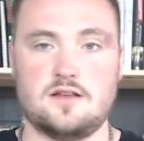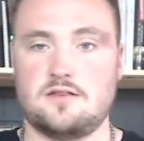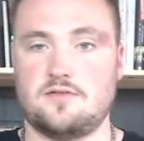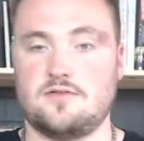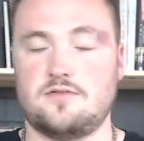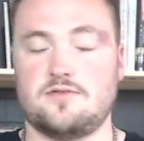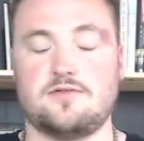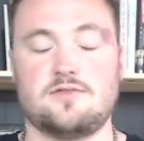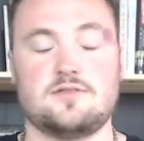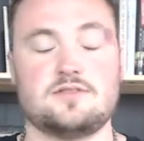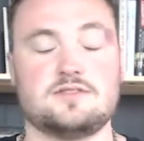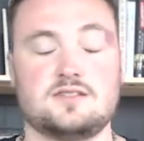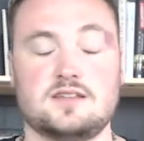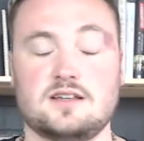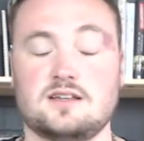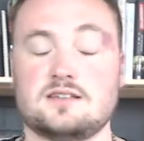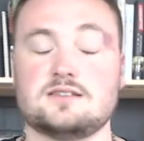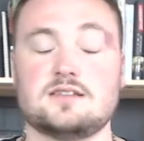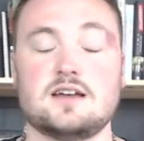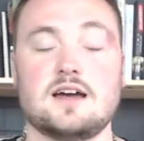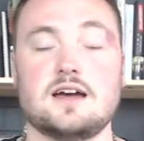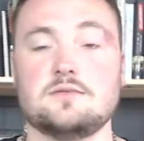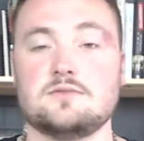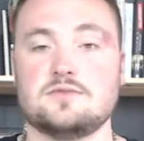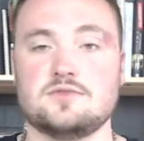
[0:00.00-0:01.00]
6
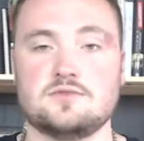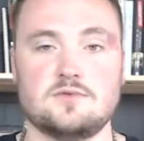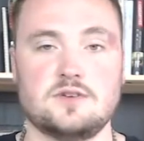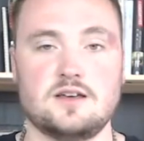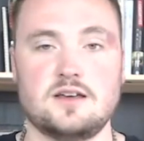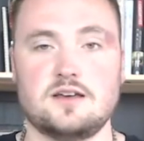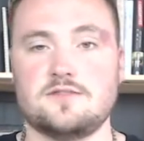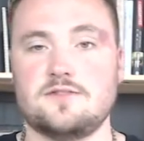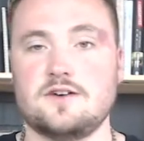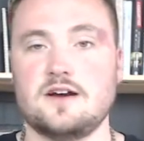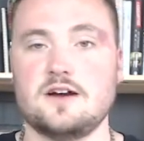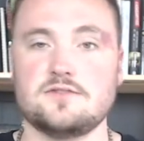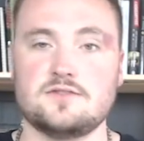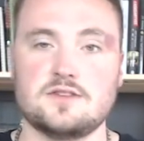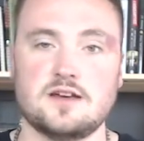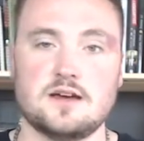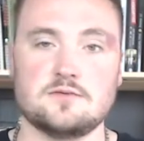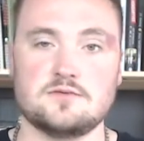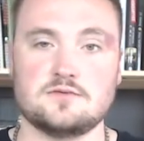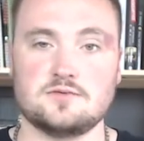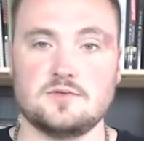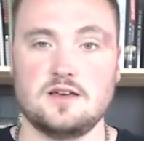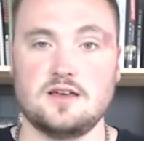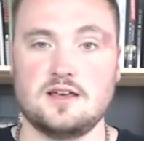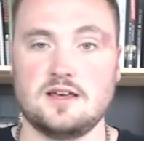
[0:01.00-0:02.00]
times a week, 5
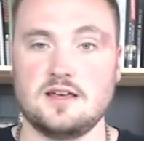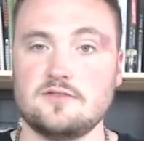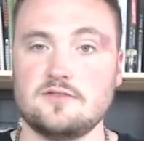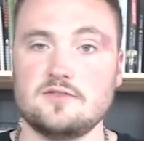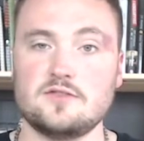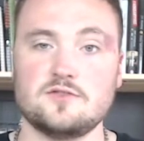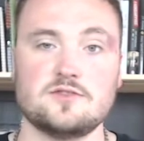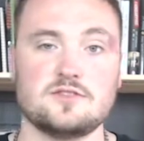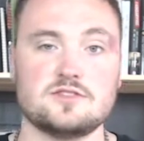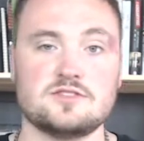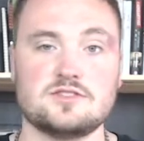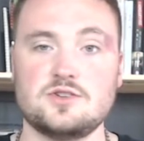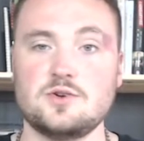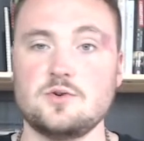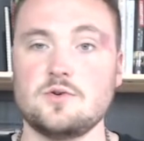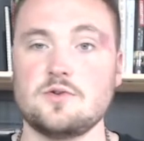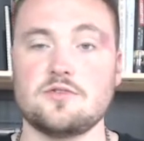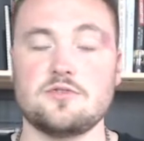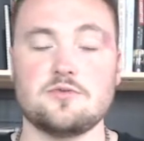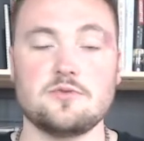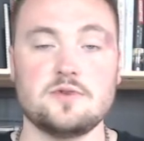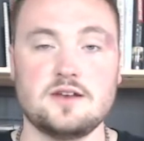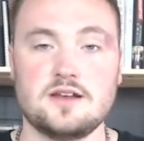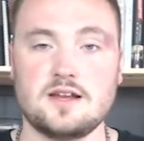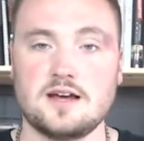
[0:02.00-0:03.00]
times a week, if it's 2 or
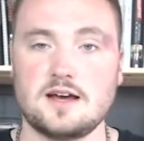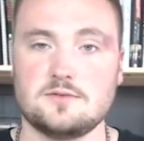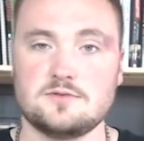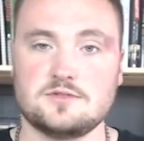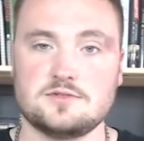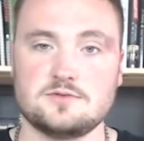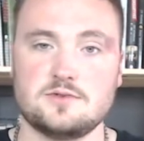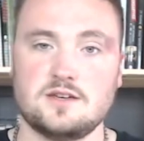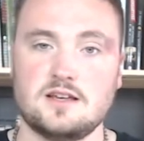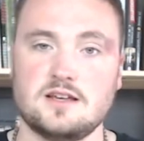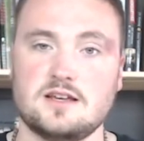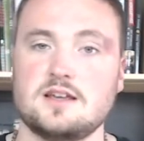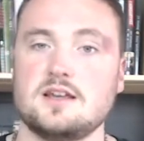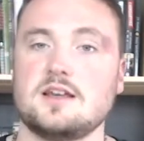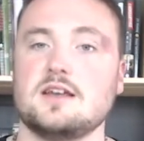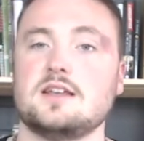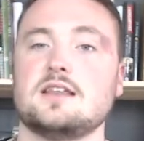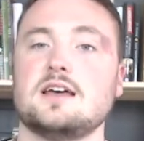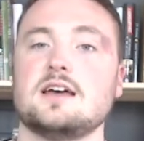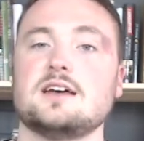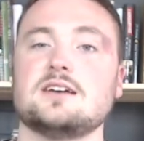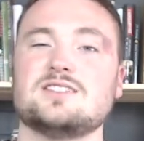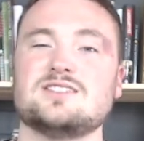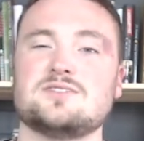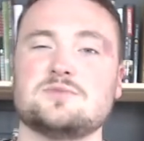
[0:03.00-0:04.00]
3 times a week,
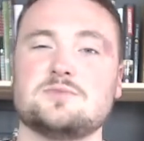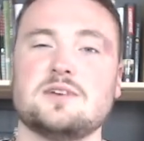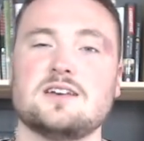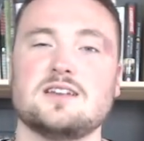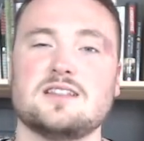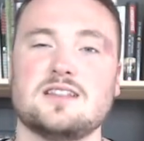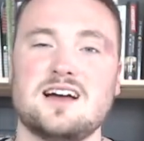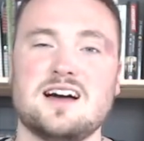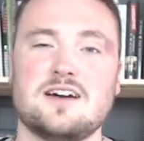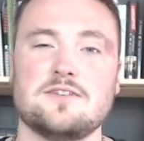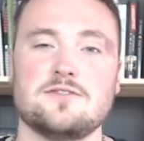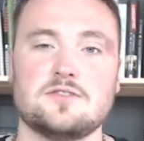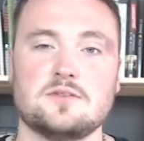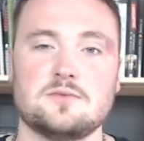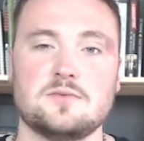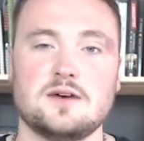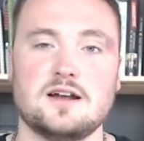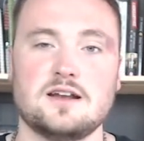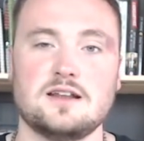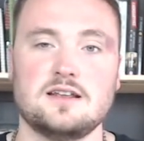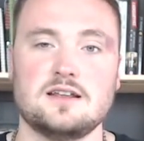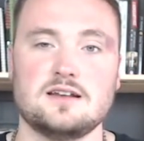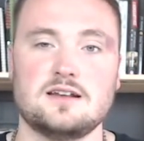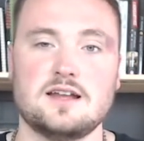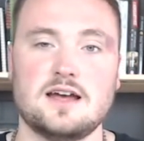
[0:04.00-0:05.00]
that can just be a lot for the
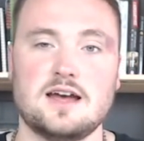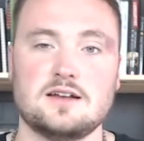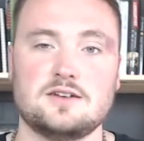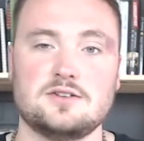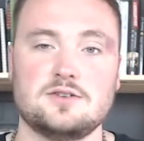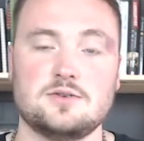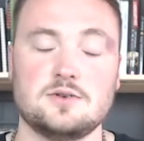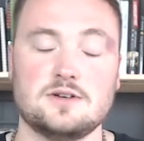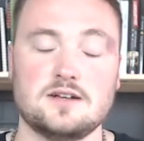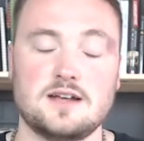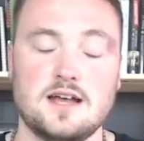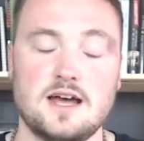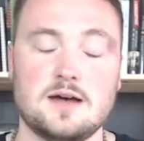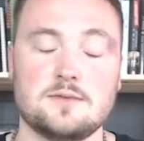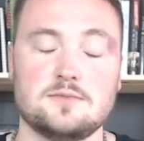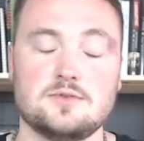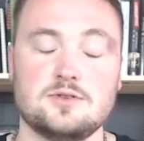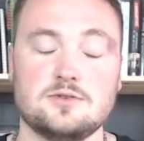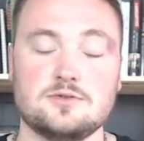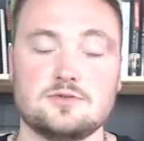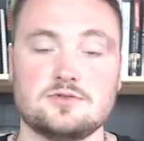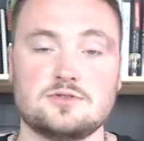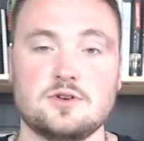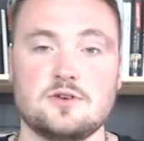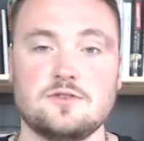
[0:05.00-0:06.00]
body to adapt
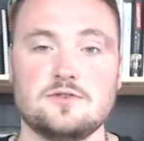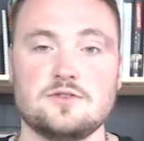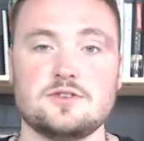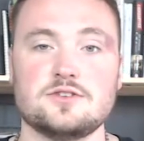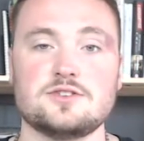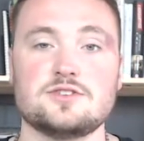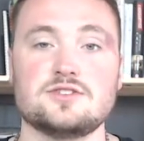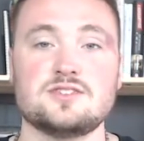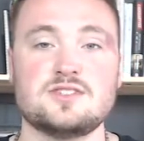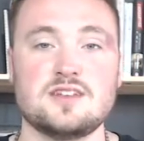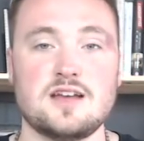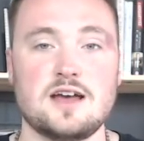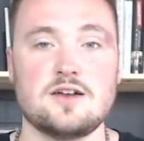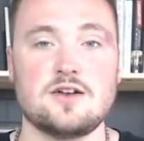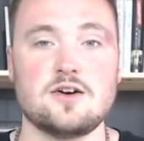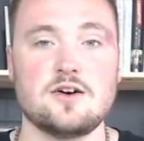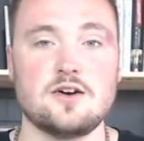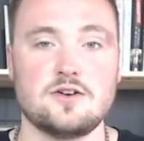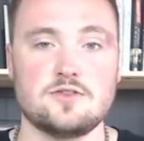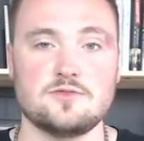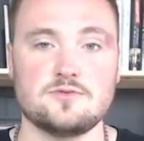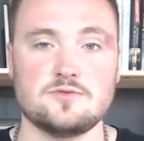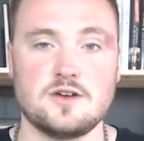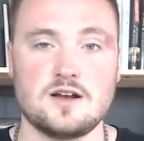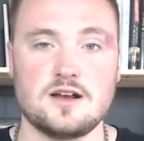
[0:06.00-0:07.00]
to. So if you're set
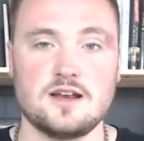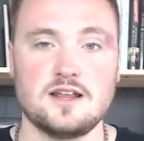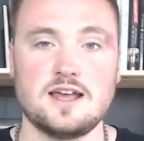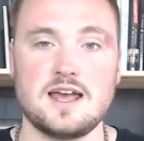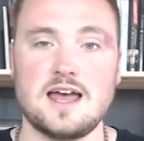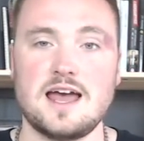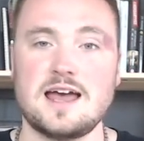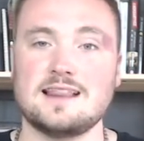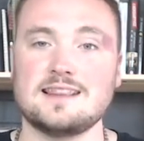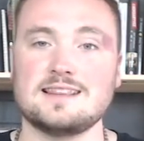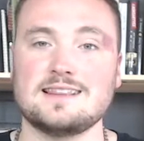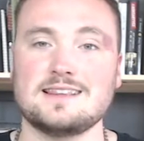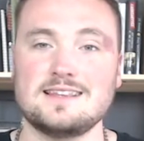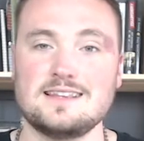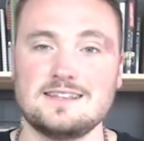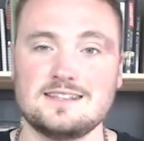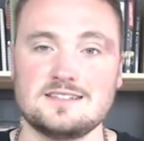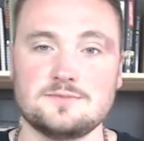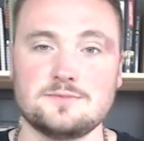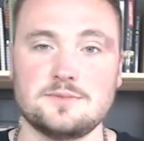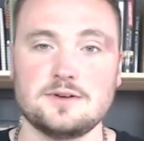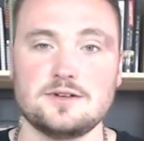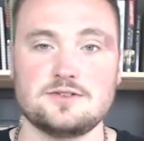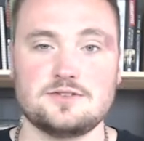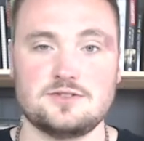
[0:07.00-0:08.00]
on running, at
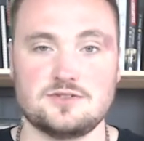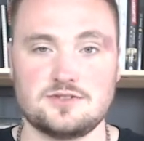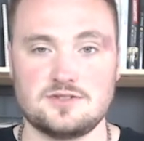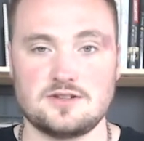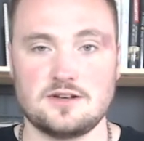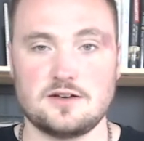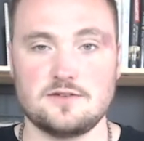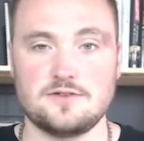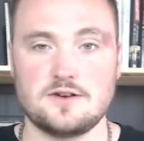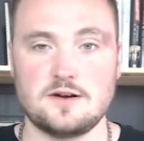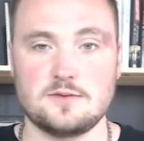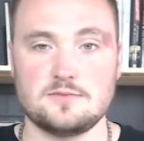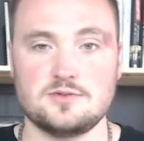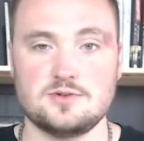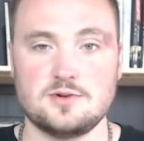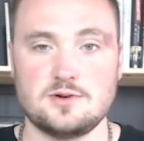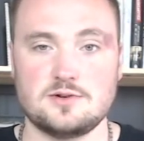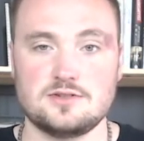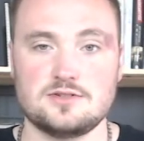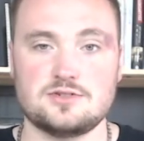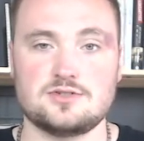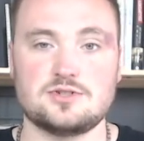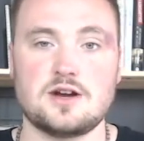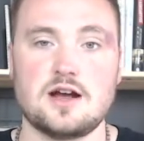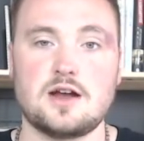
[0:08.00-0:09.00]
least build yourself up to it
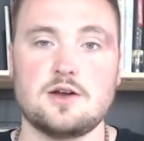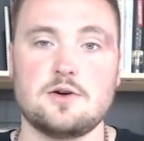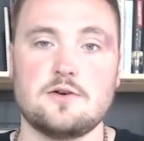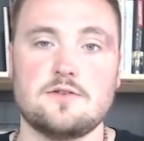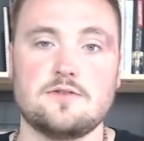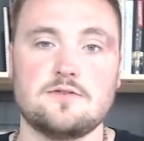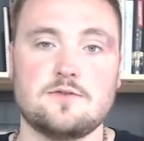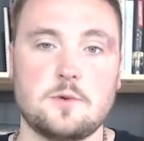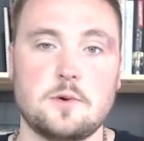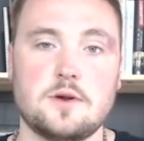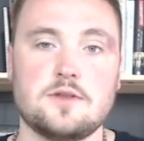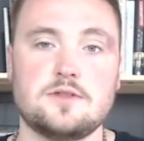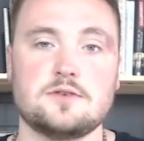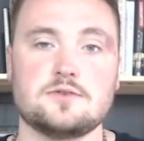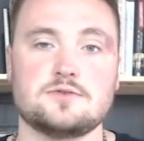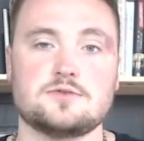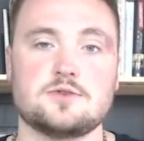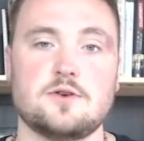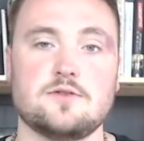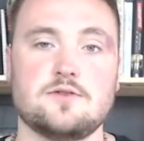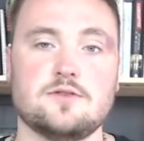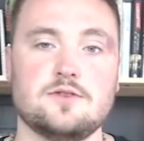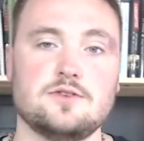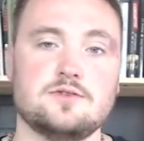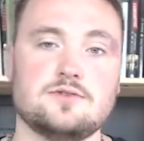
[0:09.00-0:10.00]
to try to avoid those
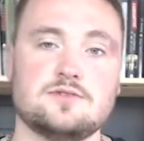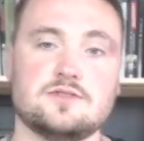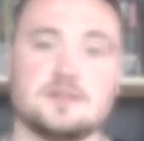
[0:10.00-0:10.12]
overuse